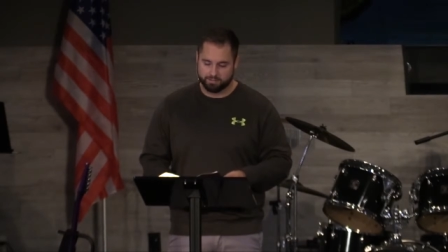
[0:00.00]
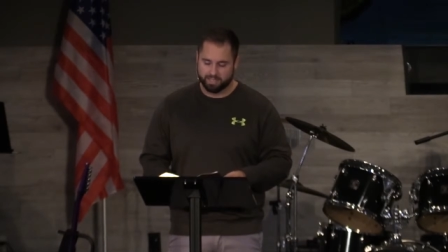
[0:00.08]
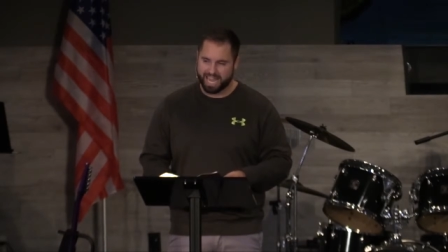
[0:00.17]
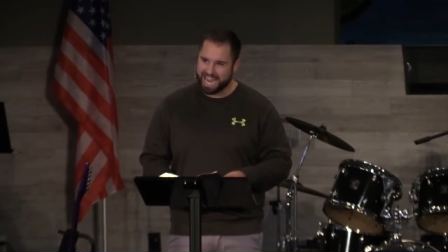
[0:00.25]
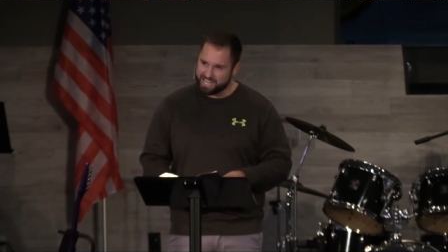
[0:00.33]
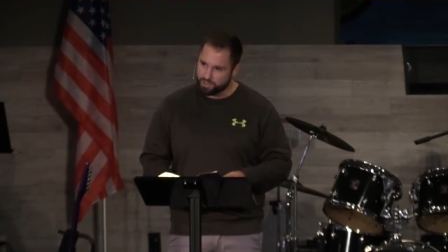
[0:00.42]

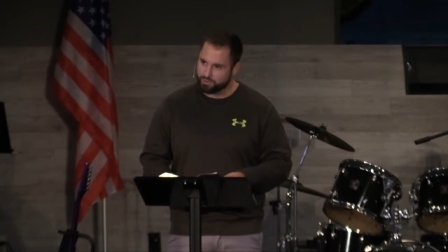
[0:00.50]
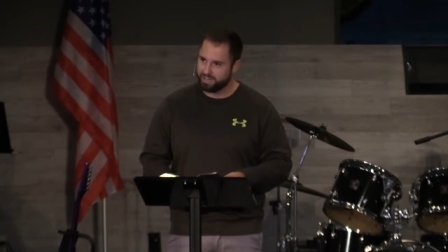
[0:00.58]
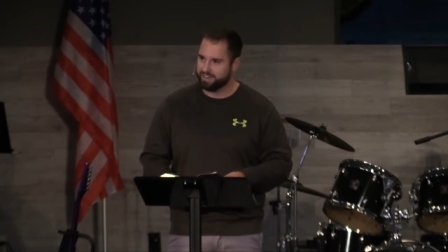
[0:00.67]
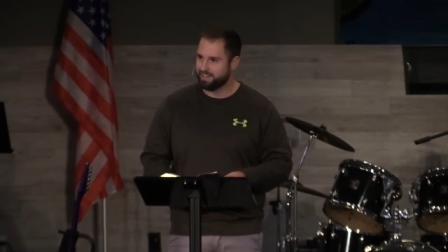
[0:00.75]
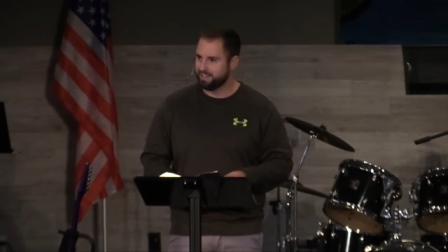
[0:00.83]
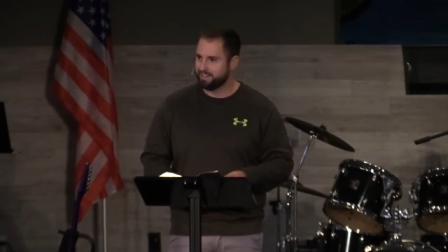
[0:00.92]

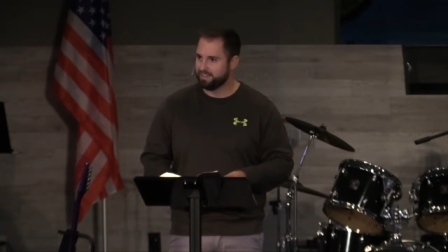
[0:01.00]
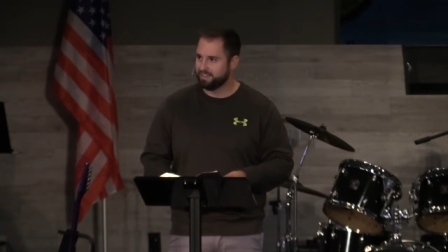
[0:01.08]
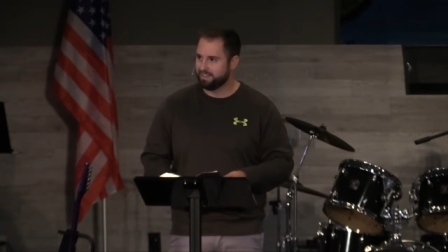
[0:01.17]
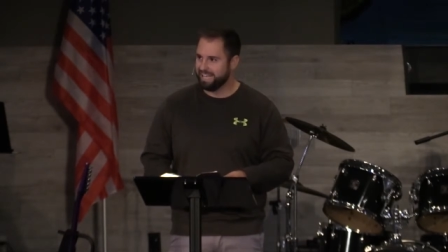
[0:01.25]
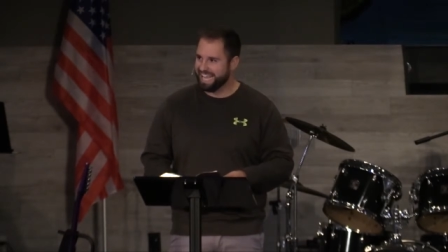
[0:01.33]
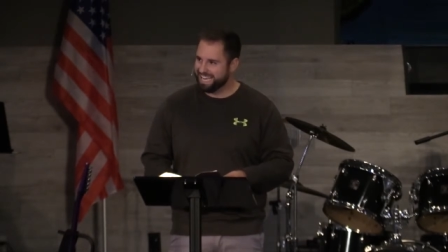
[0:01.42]
Hatred,
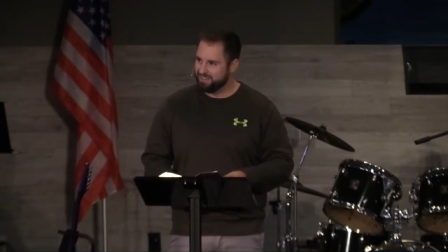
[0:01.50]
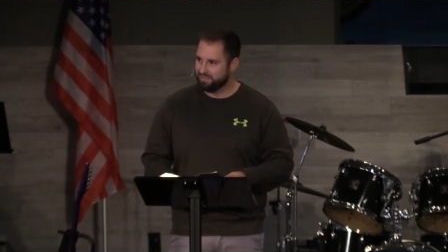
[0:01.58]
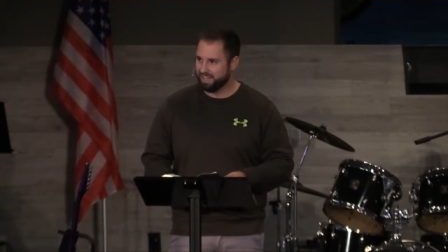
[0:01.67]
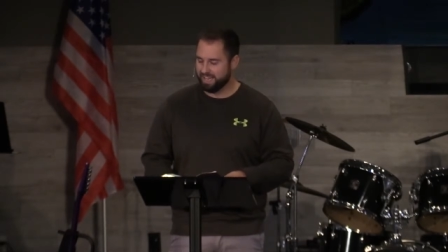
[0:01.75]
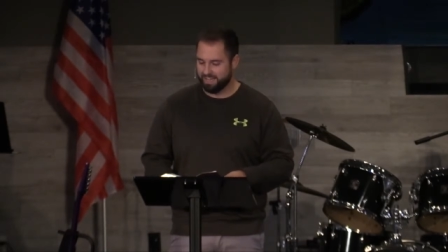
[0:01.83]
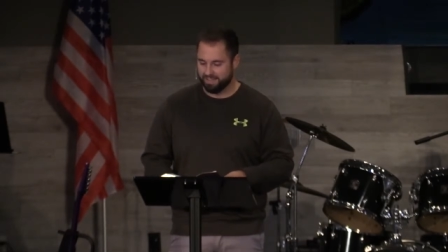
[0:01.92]

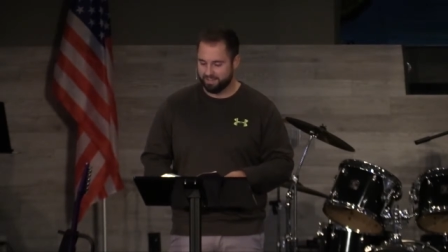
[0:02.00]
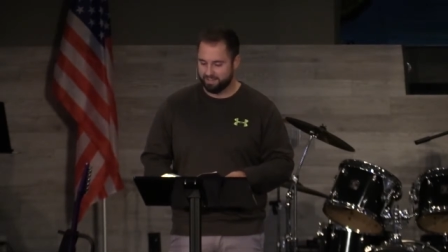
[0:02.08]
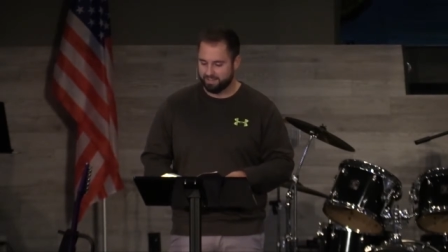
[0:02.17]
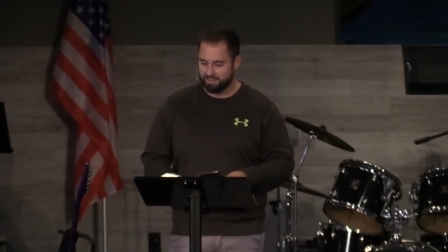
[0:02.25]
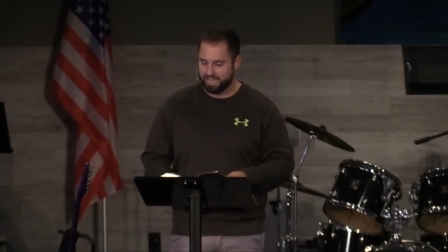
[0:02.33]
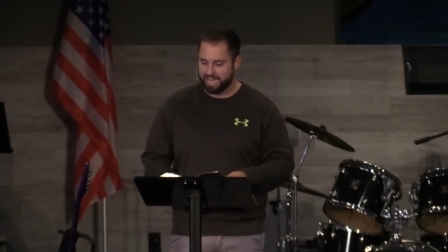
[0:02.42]
envy,
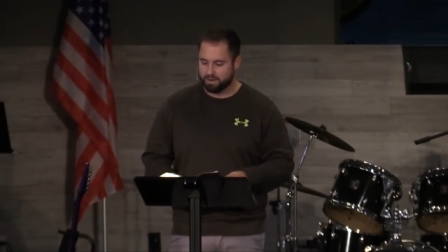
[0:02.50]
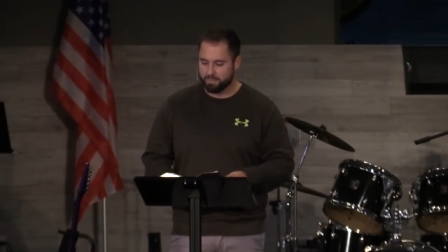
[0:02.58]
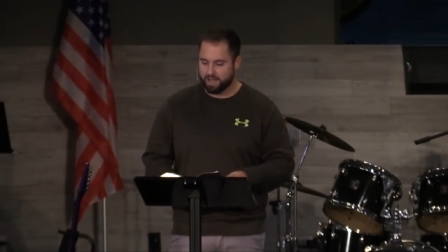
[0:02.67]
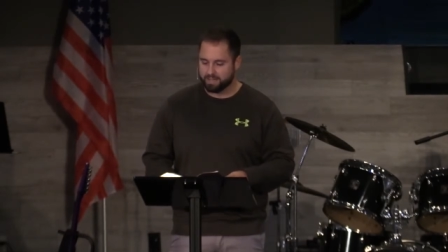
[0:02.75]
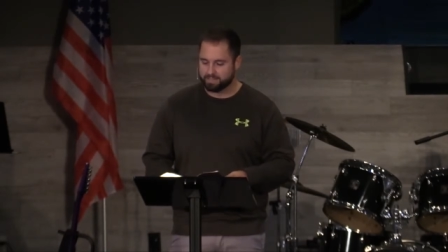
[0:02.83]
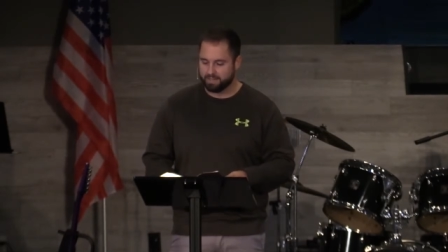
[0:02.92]

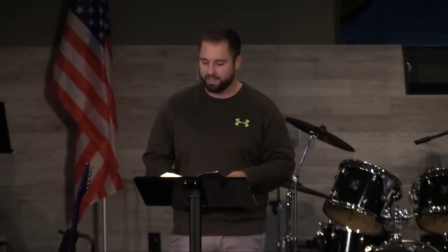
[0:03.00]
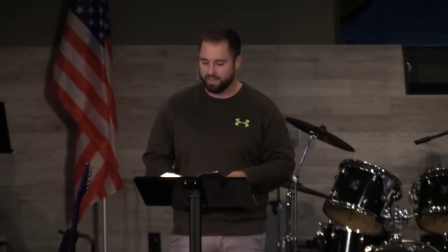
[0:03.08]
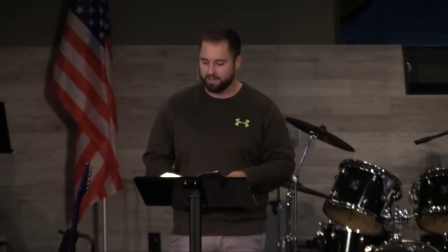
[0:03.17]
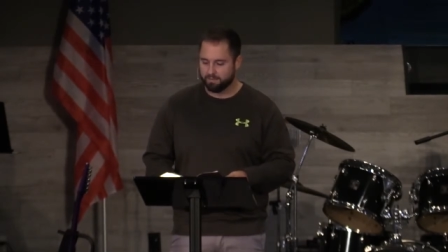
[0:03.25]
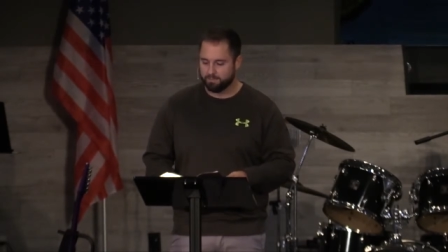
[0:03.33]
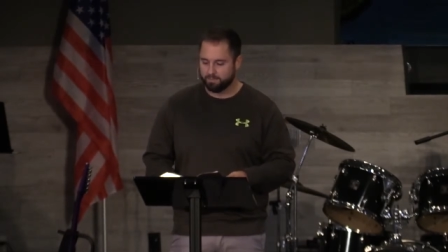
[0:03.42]
animosity.